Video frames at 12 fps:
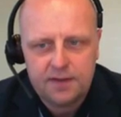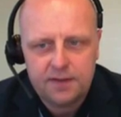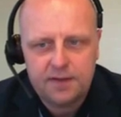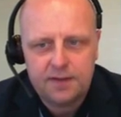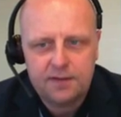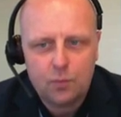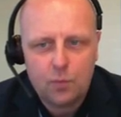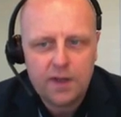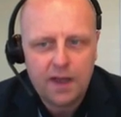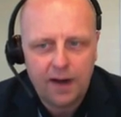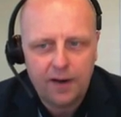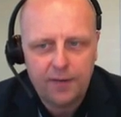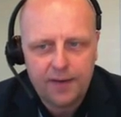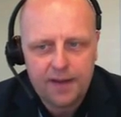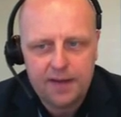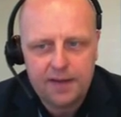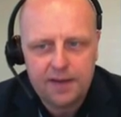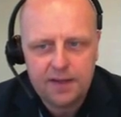We are
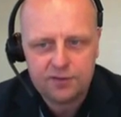an